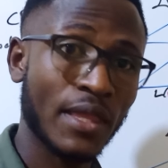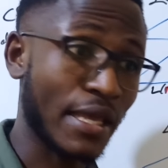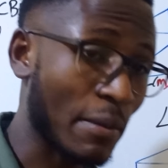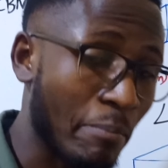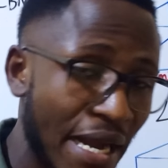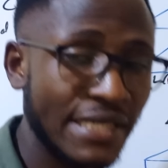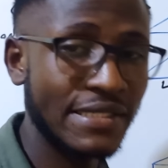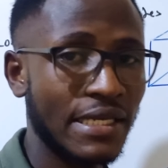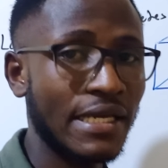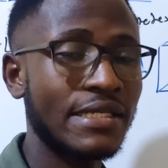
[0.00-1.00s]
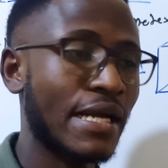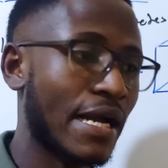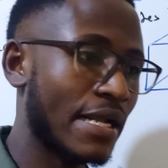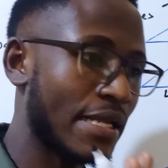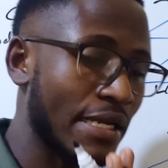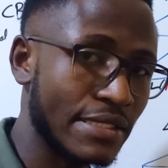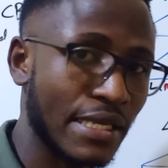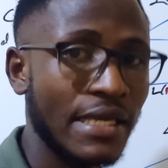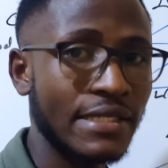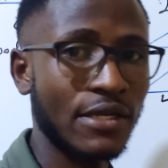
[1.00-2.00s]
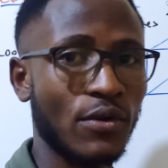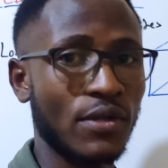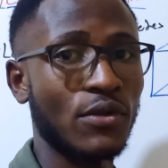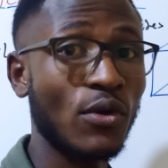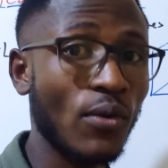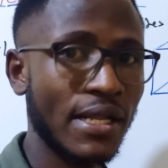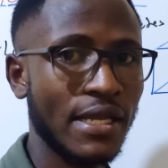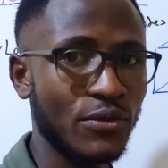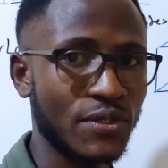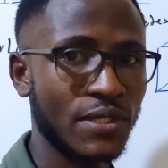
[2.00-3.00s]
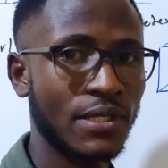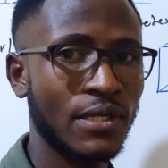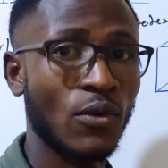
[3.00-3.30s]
He buys it and it's his alone, no one else.